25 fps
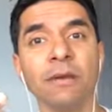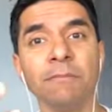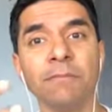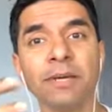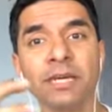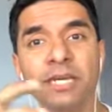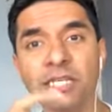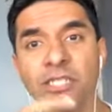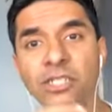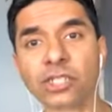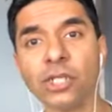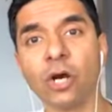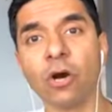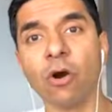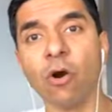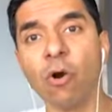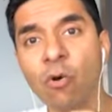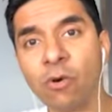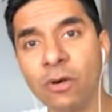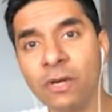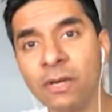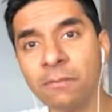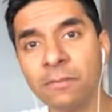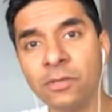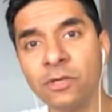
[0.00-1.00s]
because your
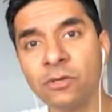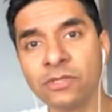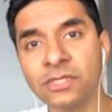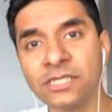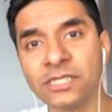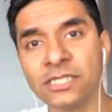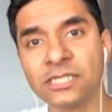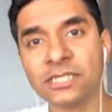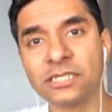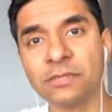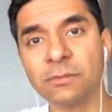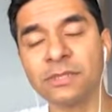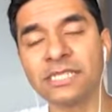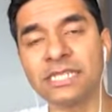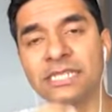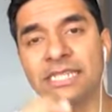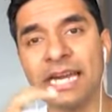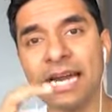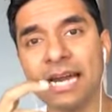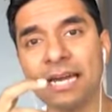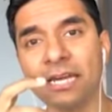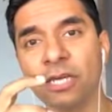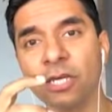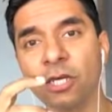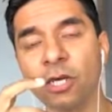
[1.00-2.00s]
own immune system is
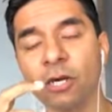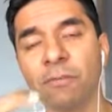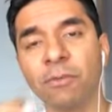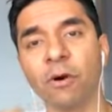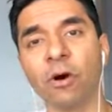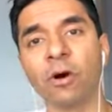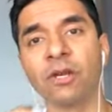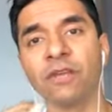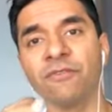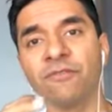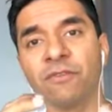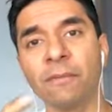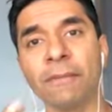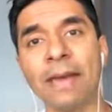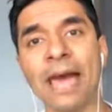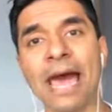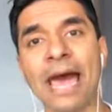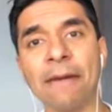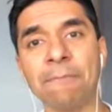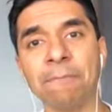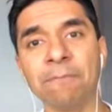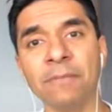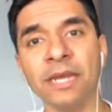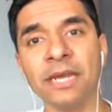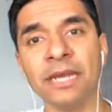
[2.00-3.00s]
attacking your body from
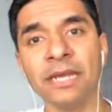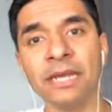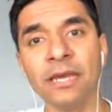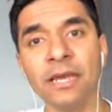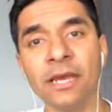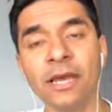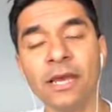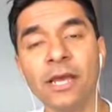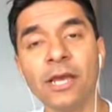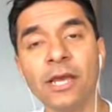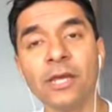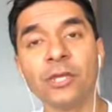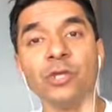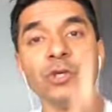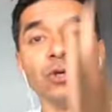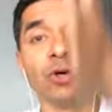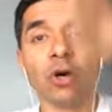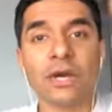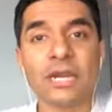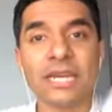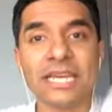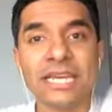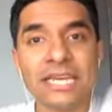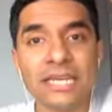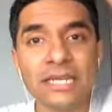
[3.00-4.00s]
happening, you
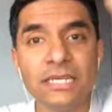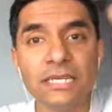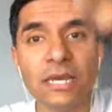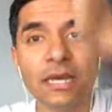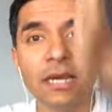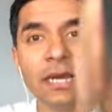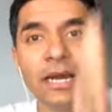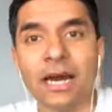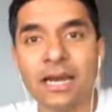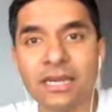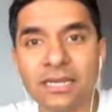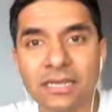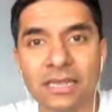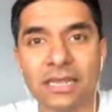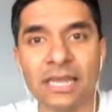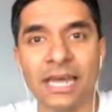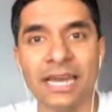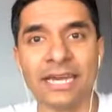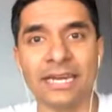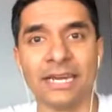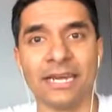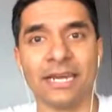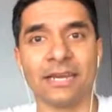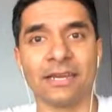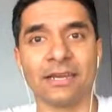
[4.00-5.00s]
got to heal the gut
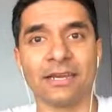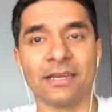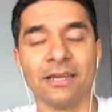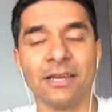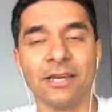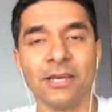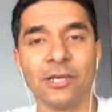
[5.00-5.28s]
lining.